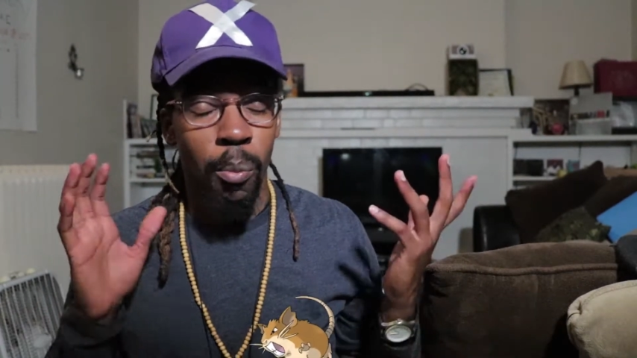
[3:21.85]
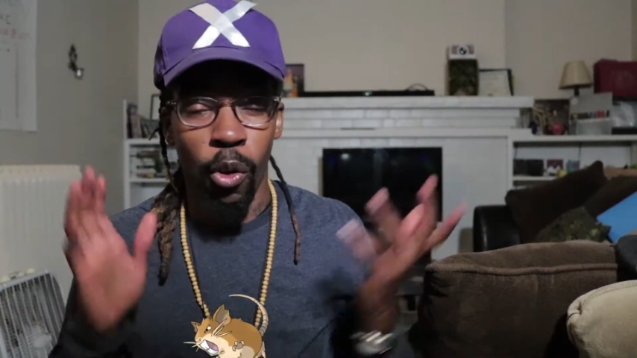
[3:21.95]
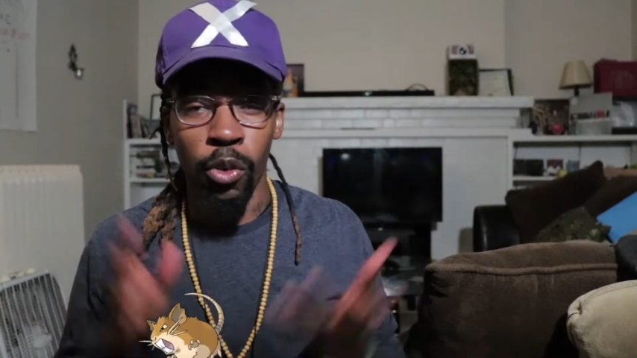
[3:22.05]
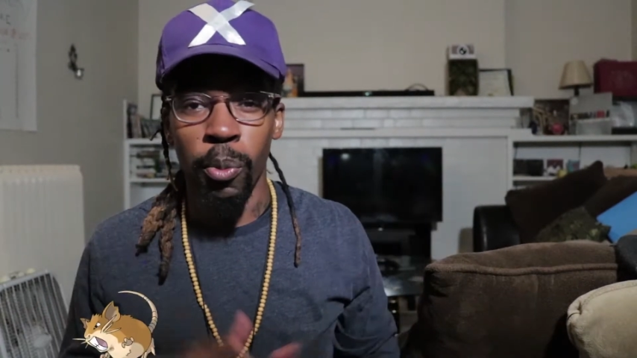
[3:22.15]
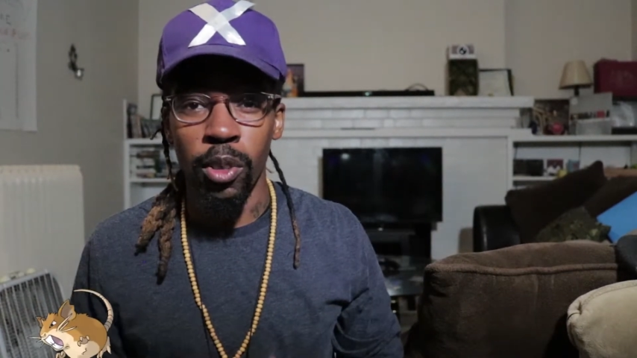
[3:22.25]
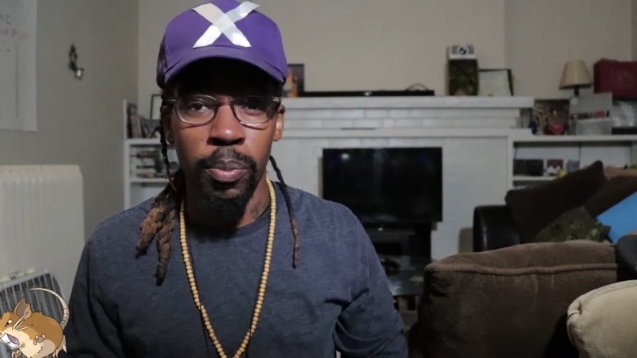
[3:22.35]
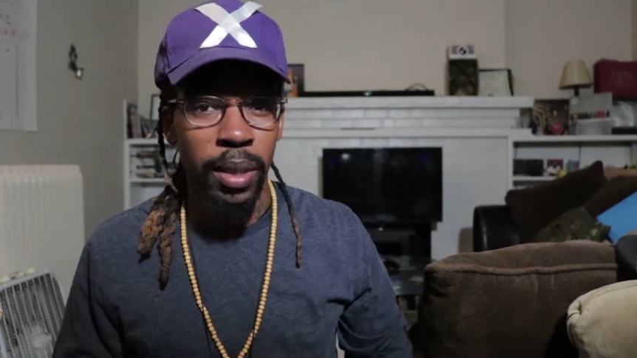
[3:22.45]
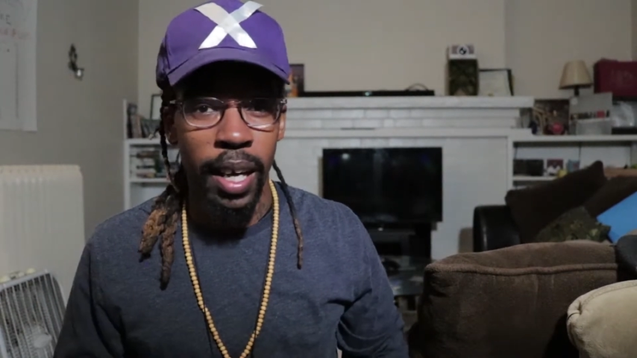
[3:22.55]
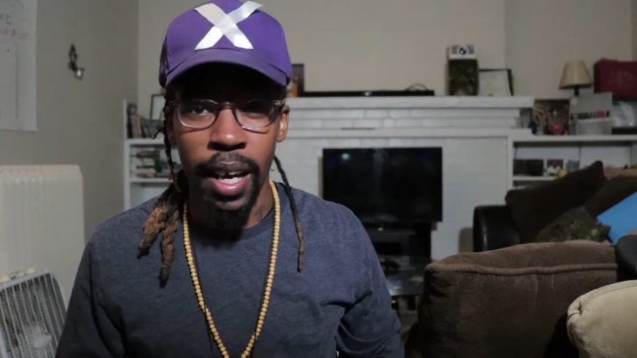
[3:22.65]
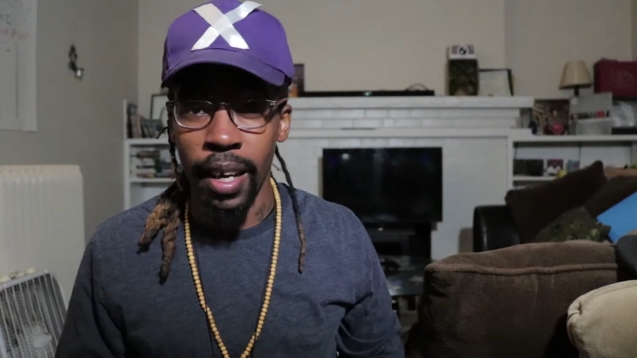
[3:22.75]
both
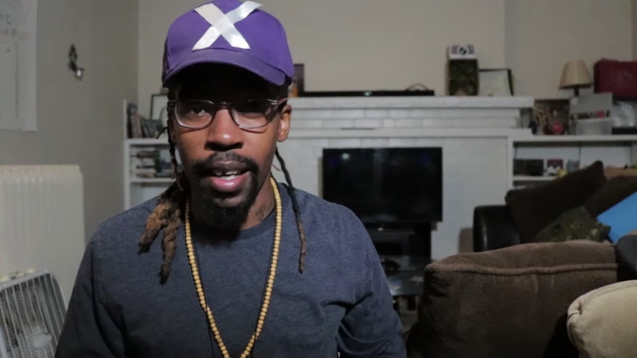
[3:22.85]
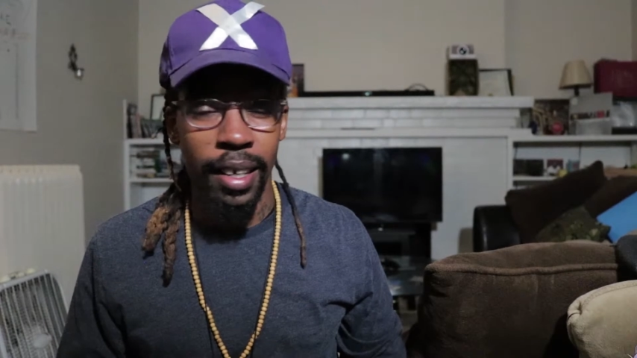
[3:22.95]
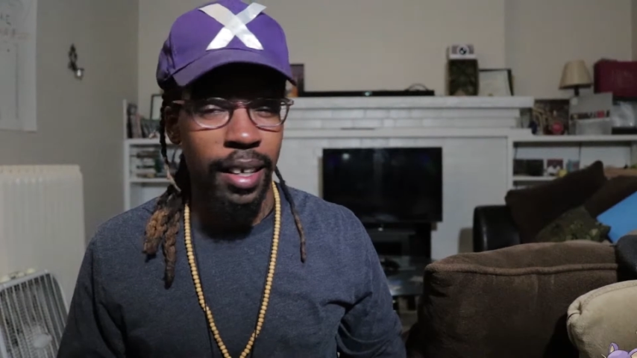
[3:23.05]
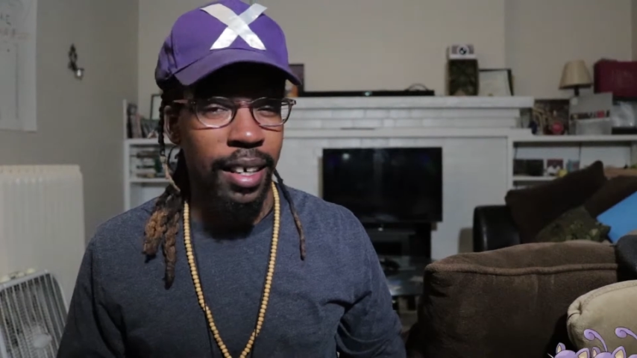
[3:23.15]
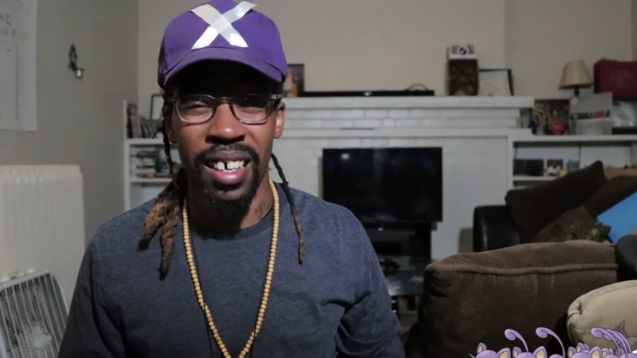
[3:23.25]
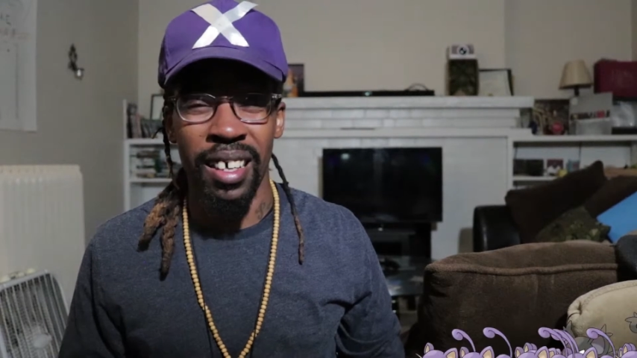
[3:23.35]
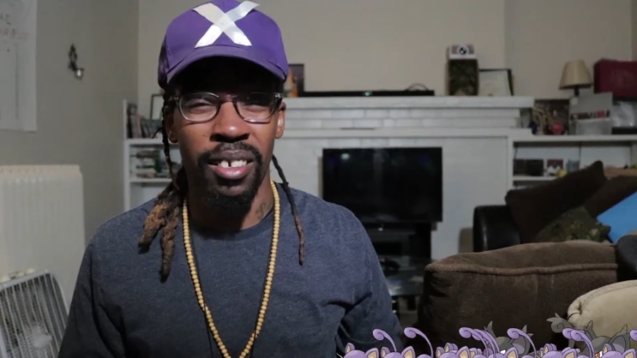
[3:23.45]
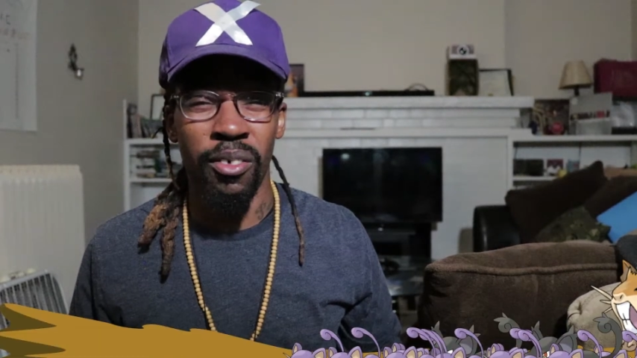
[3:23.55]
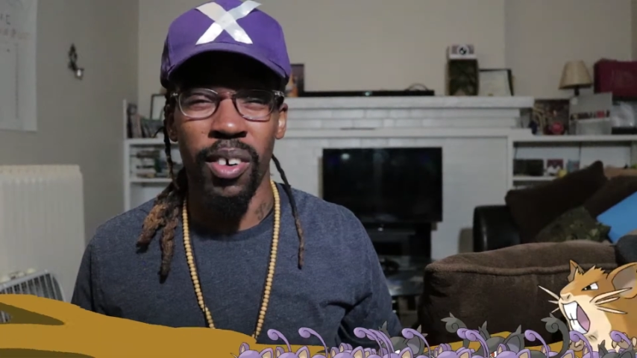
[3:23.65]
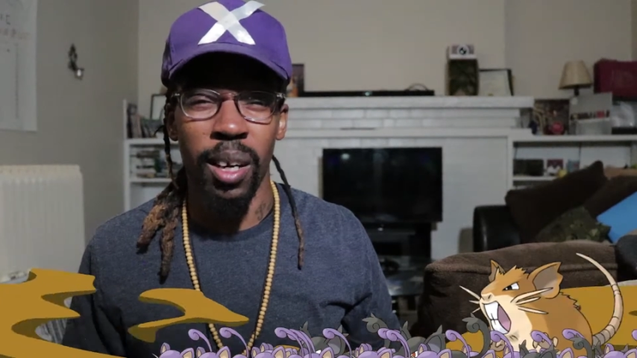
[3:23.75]
multiply
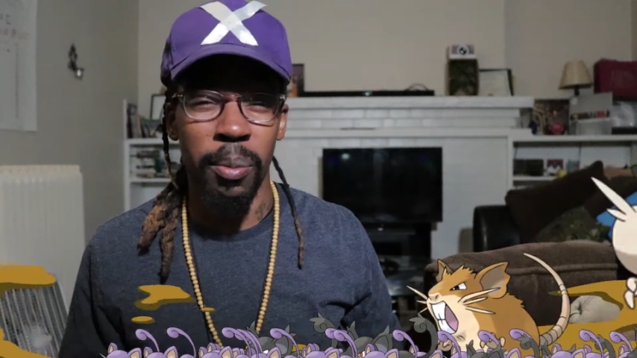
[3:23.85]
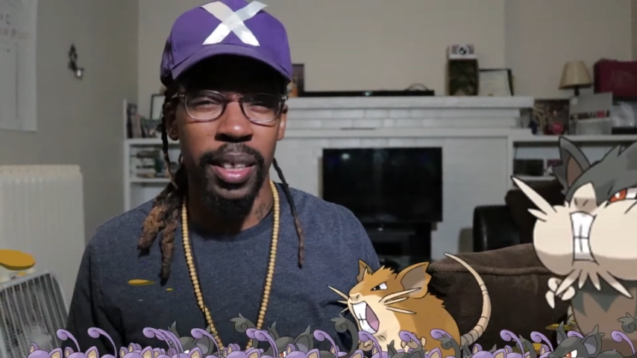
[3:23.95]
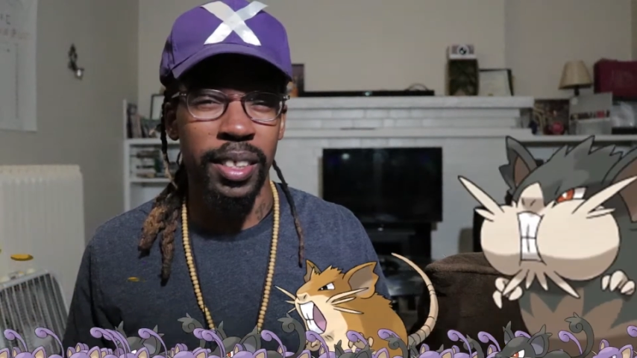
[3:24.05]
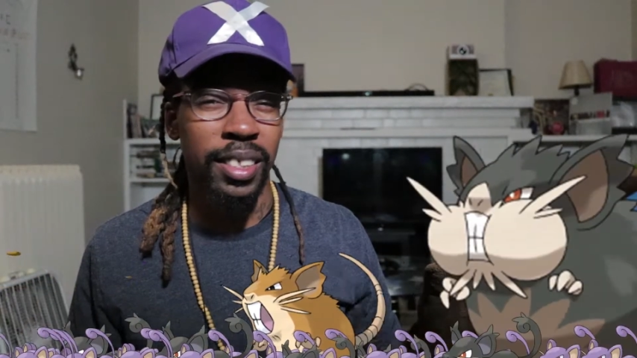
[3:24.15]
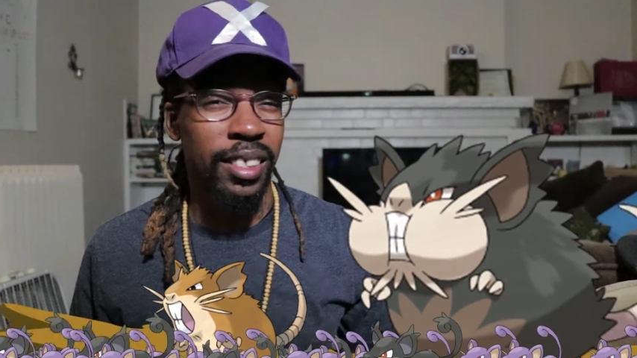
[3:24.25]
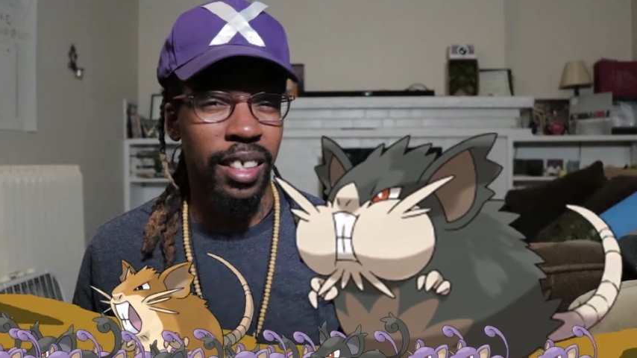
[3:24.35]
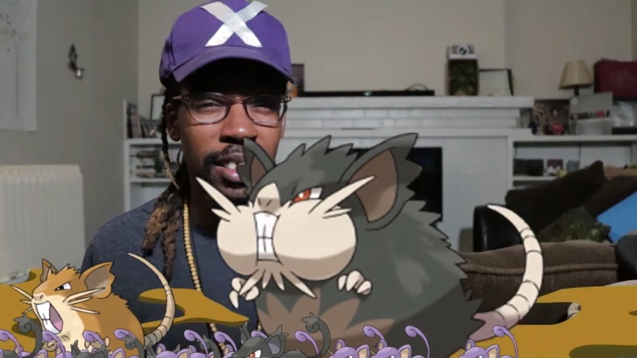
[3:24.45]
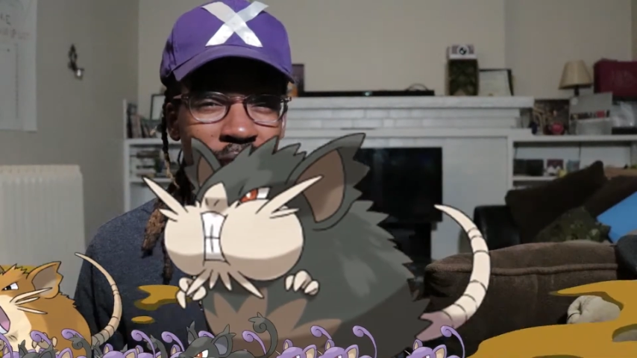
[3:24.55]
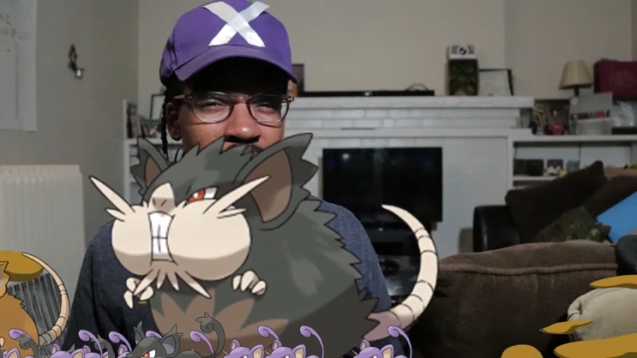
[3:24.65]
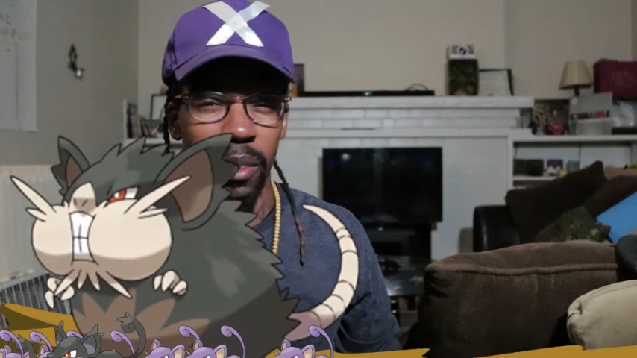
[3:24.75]
incredibly,
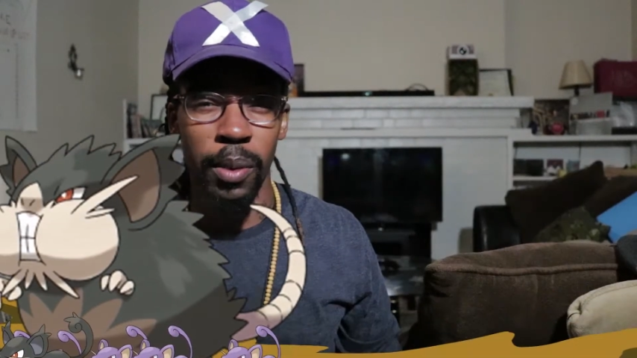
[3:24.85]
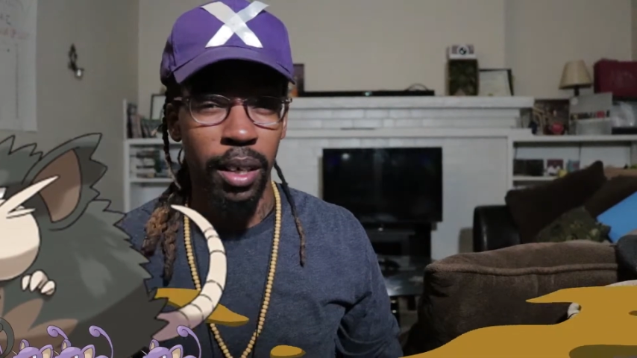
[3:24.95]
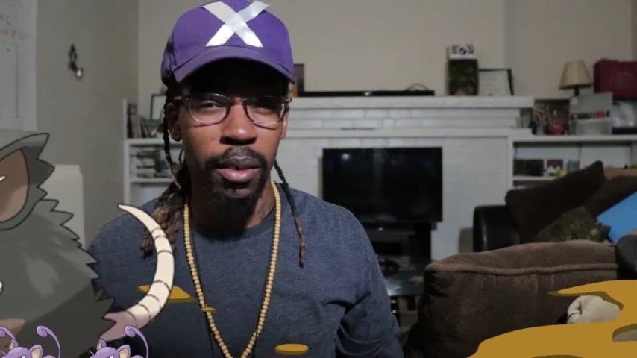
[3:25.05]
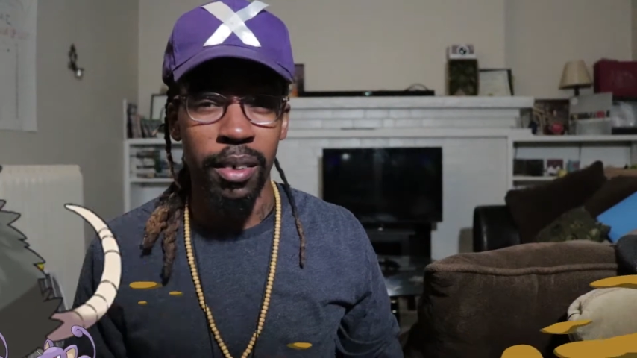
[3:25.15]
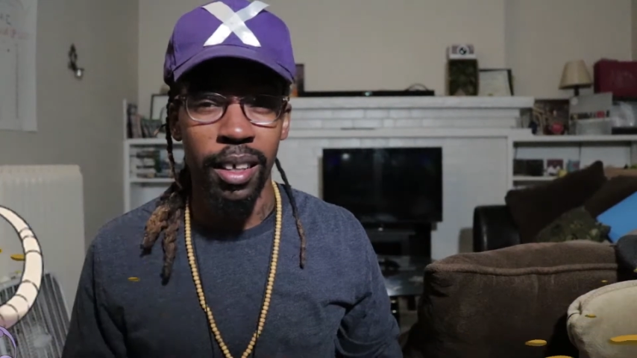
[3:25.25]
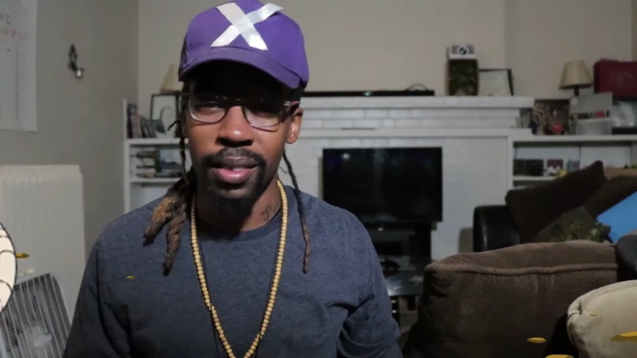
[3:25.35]
disgustingly well.